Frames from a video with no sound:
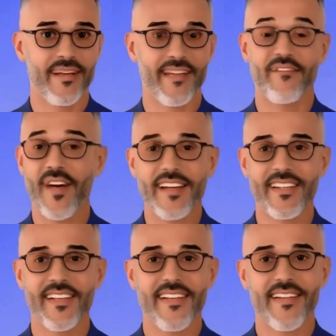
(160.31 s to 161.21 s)
And
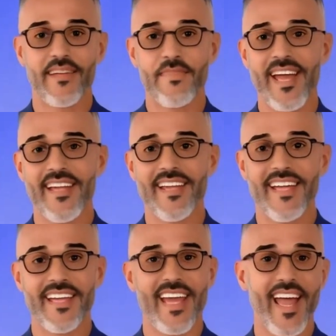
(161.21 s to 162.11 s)
finally, command
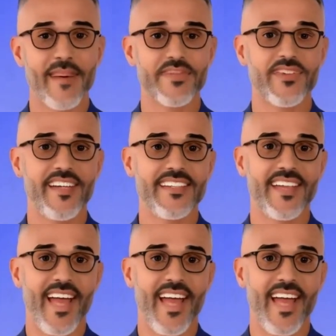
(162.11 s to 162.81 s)
encapsulates